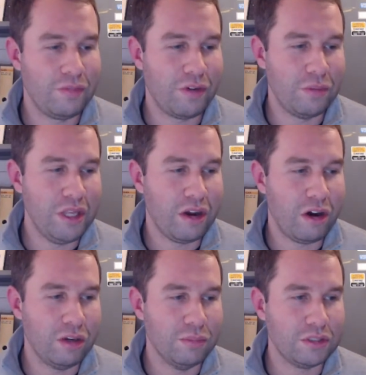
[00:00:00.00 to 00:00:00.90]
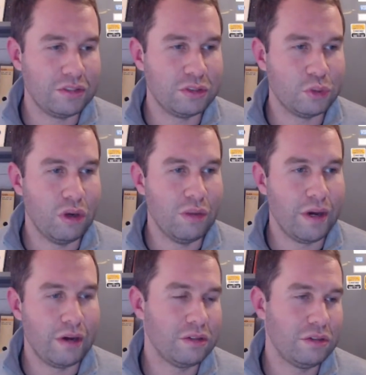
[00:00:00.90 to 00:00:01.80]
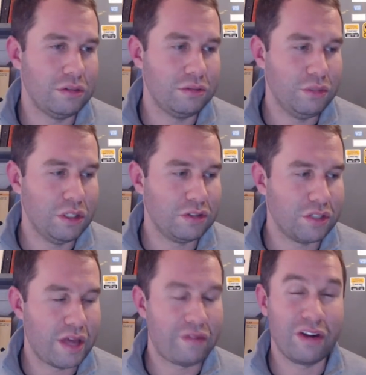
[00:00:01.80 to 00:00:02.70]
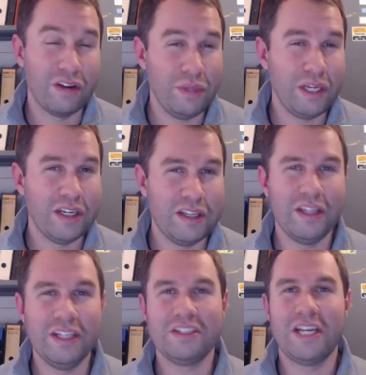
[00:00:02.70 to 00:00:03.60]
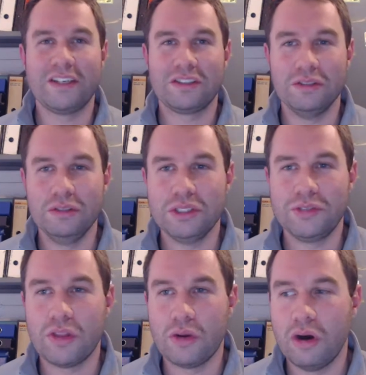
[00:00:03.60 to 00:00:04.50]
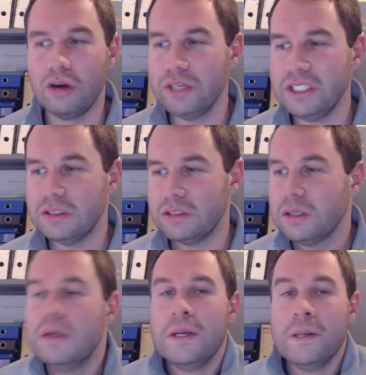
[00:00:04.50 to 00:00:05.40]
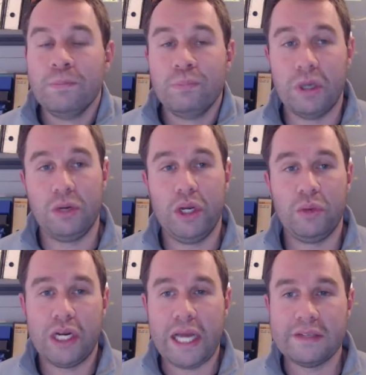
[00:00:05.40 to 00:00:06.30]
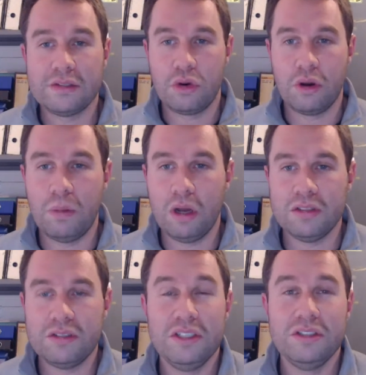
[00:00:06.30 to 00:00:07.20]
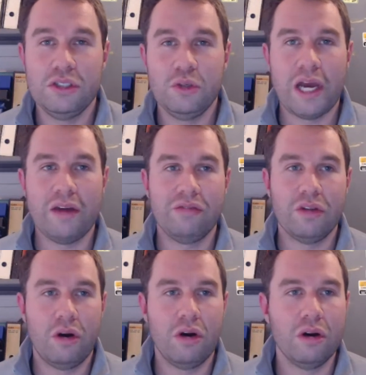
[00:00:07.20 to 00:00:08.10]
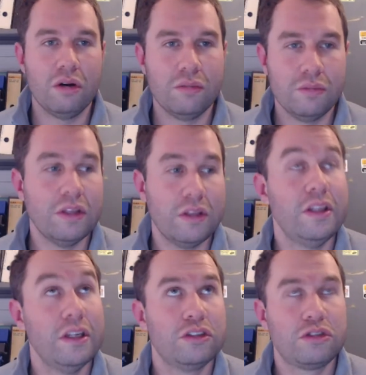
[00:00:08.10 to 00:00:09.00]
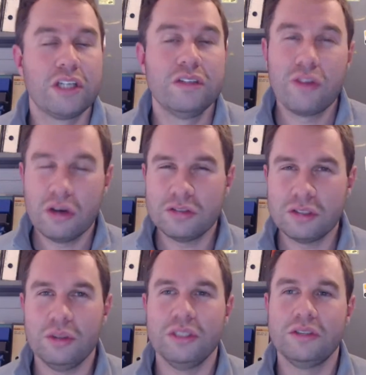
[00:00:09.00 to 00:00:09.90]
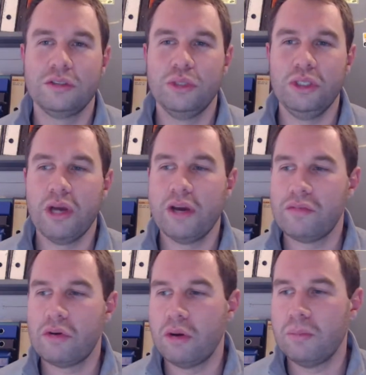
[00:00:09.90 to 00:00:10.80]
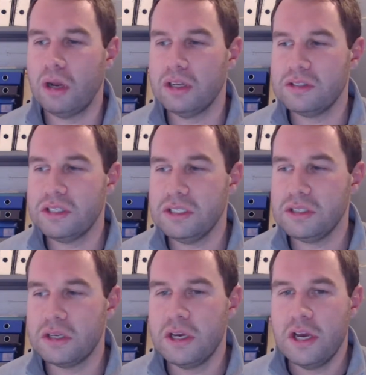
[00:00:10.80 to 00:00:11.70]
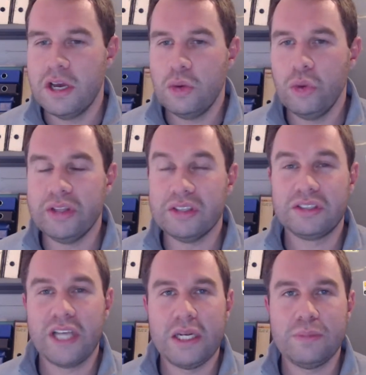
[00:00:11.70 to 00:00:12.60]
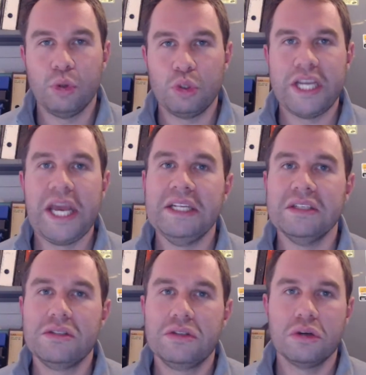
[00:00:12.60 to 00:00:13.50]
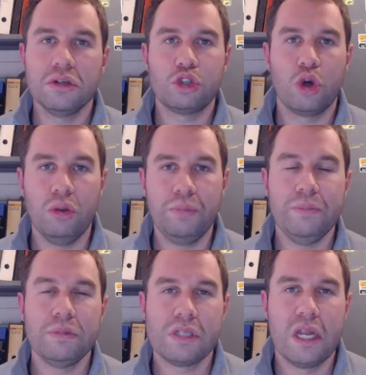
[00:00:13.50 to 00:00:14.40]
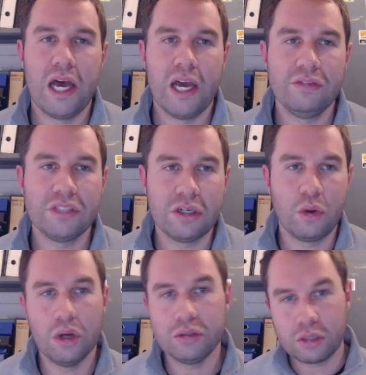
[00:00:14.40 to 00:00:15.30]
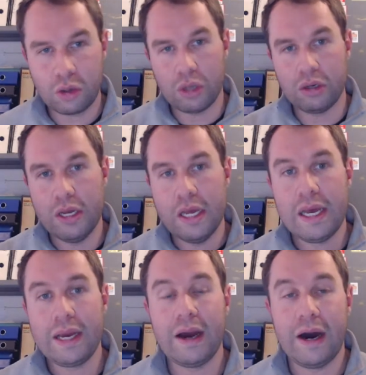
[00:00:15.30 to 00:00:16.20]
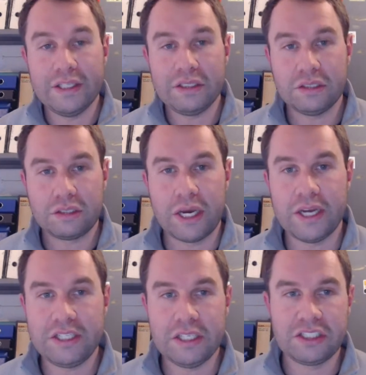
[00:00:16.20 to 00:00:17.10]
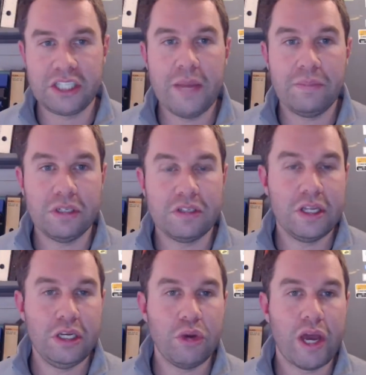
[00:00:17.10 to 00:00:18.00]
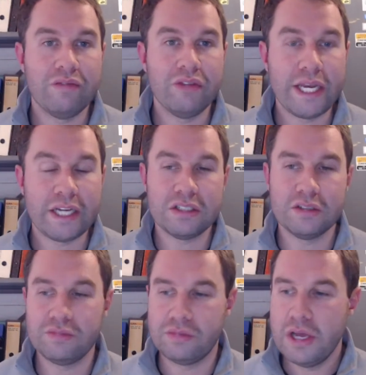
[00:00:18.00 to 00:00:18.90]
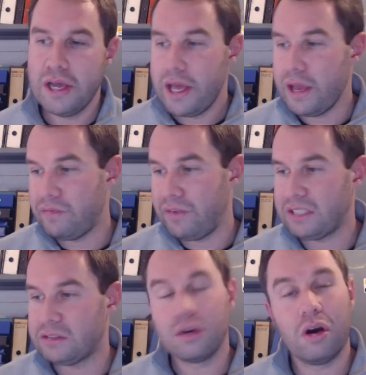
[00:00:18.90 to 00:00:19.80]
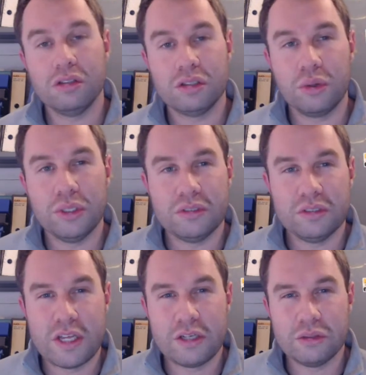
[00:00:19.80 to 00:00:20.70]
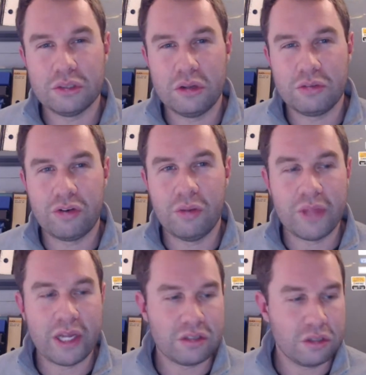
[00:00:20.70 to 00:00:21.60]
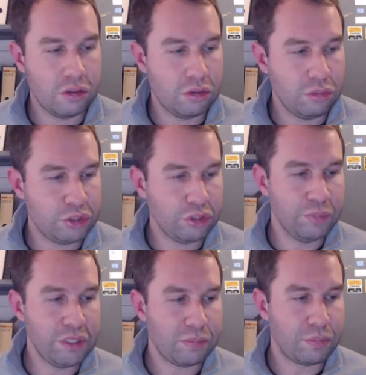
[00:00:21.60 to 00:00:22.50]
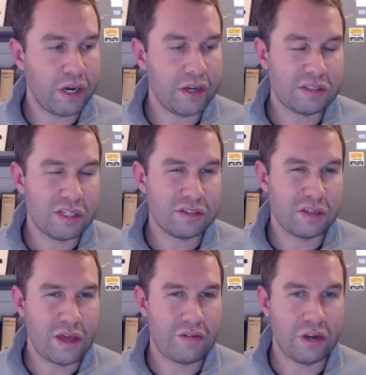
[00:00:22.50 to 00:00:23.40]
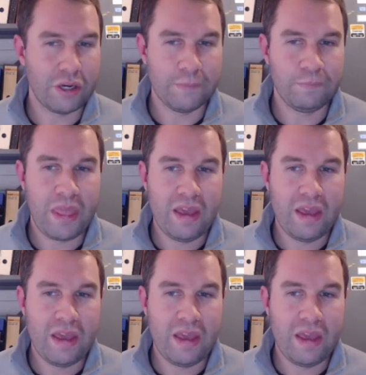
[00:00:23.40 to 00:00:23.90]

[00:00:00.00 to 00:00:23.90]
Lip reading: from The Economist is all about, South Africa being in the international news for the wrong reasons. But when one has the wrong policies, you have the destructive consequences. When you have the wrong policies where the state pretends to control people's lives and quote unquote guide society and shape it, then you have negative effects and consequences that result from that. So we shouldn't be surprised that South Africa